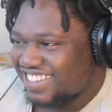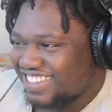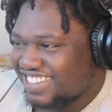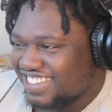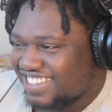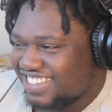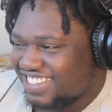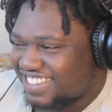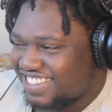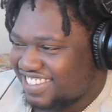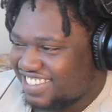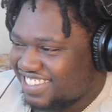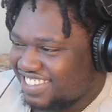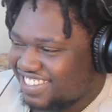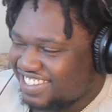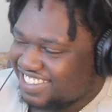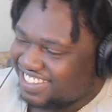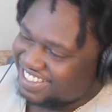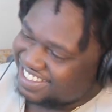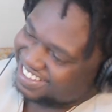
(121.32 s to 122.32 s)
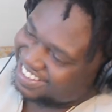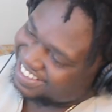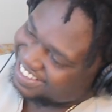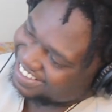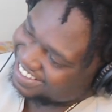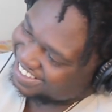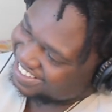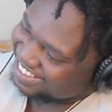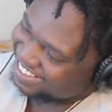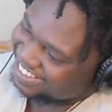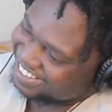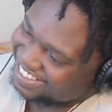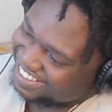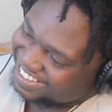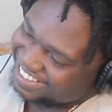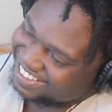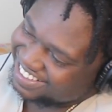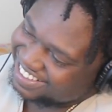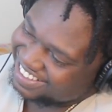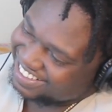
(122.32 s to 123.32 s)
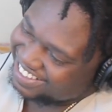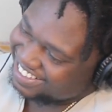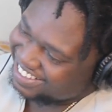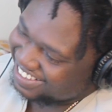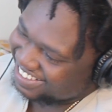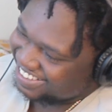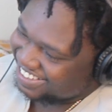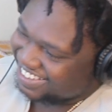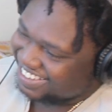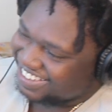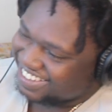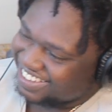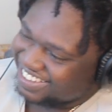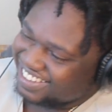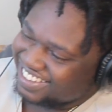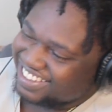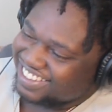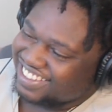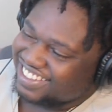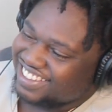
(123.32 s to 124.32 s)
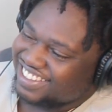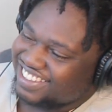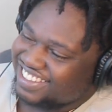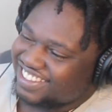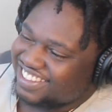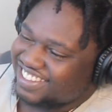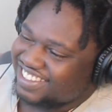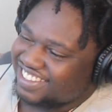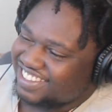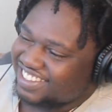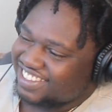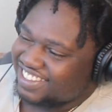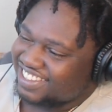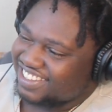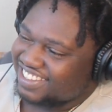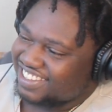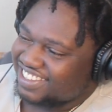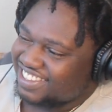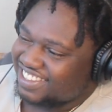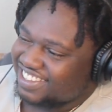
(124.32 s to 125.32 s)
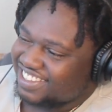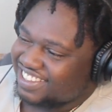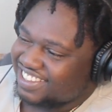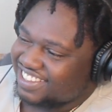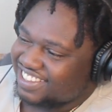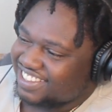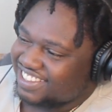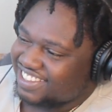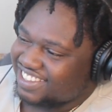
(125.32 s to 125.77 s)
The person shown says nothing.